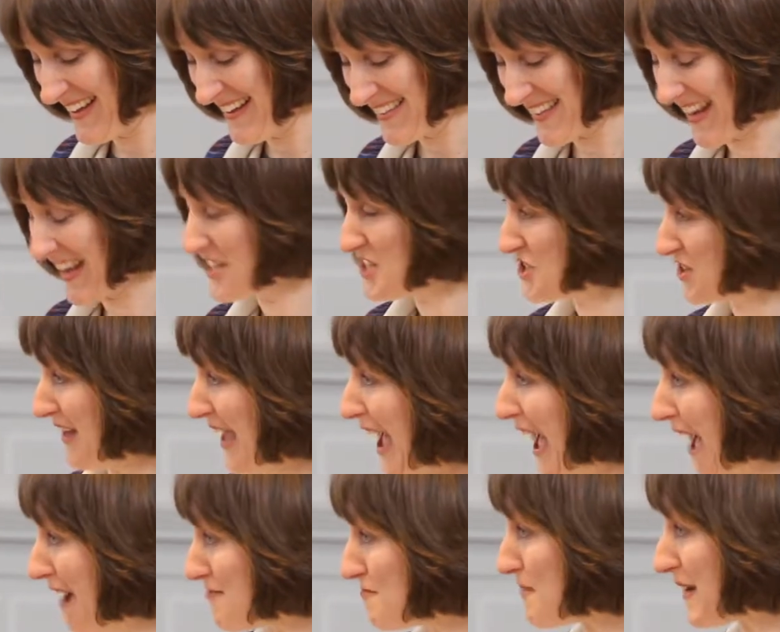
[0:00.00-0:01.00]
that I should
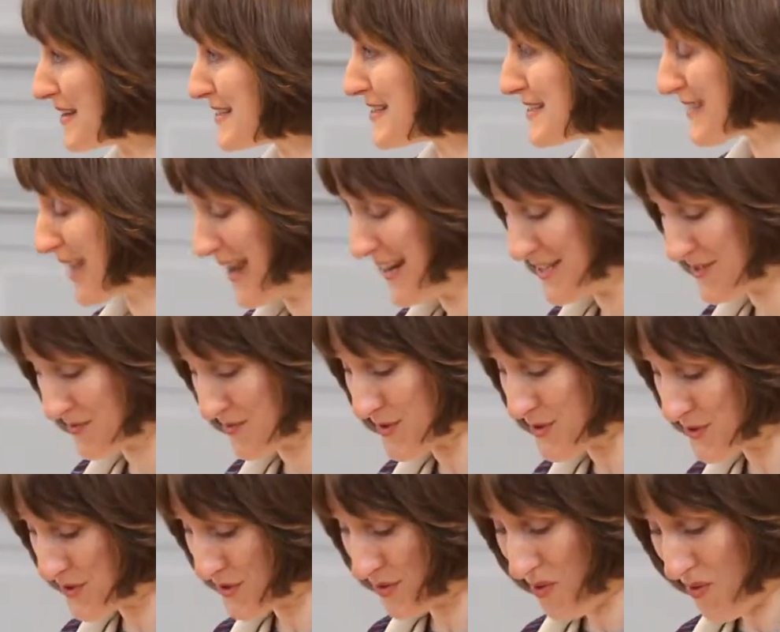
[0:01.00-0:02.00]
have my sight
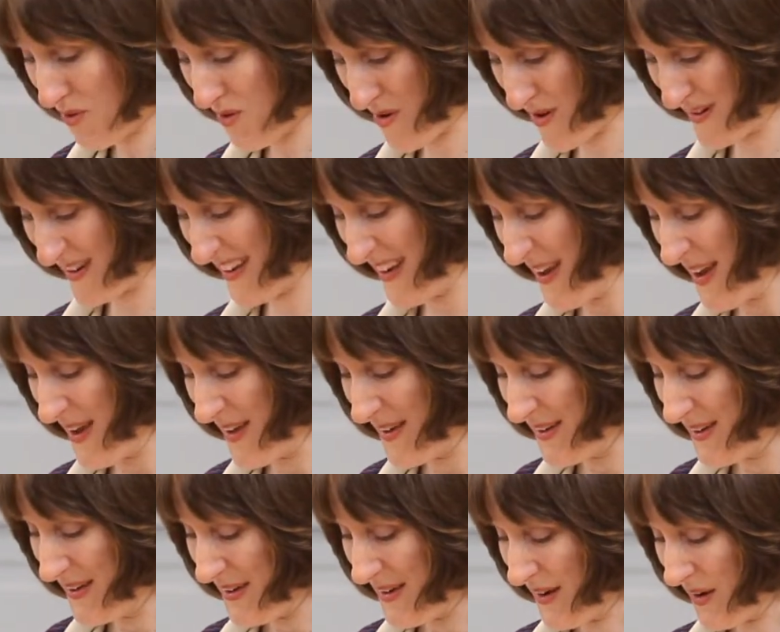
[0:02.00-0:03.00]
restored
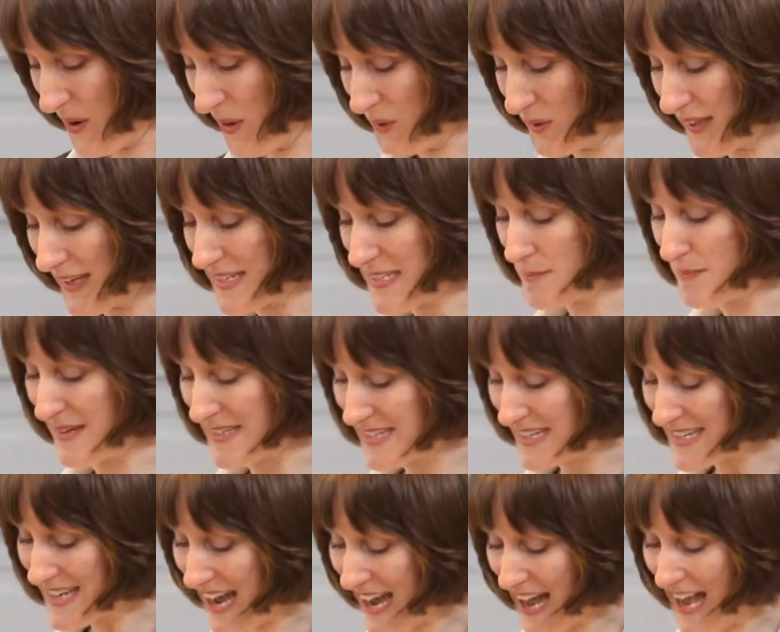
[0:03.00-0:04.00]
only to be
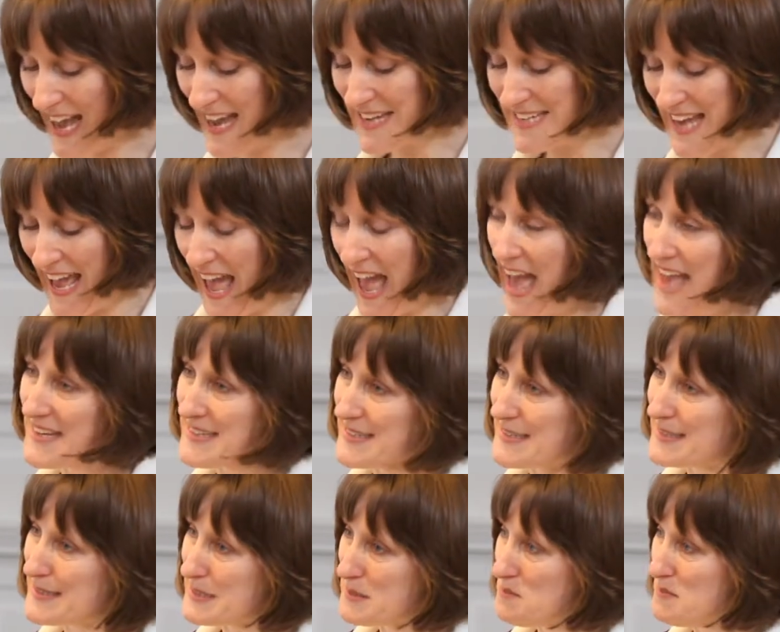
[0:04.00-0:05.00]
denied and
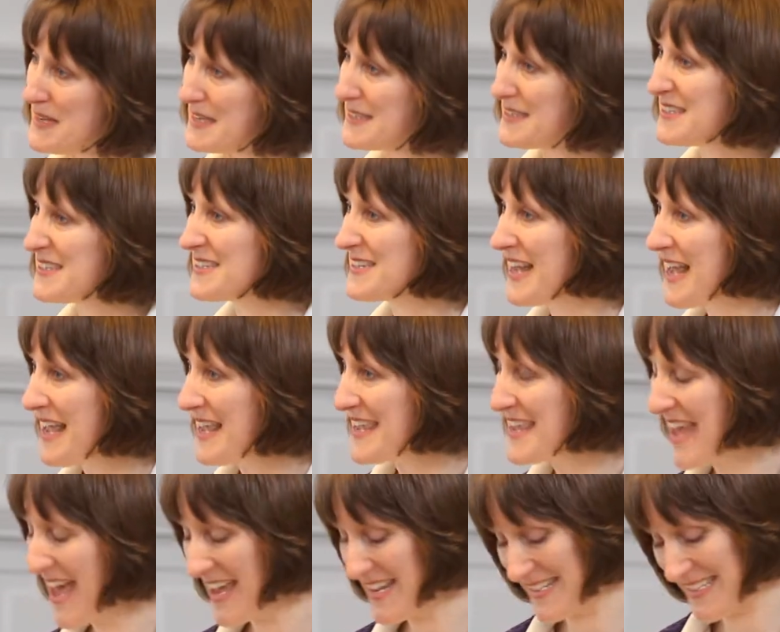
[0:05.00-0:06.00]
dismissed
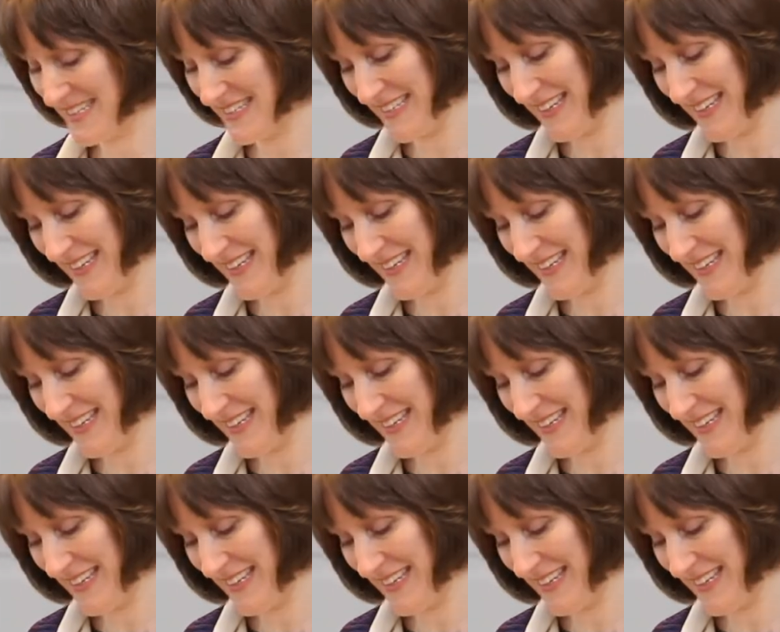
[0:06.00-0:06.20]
yet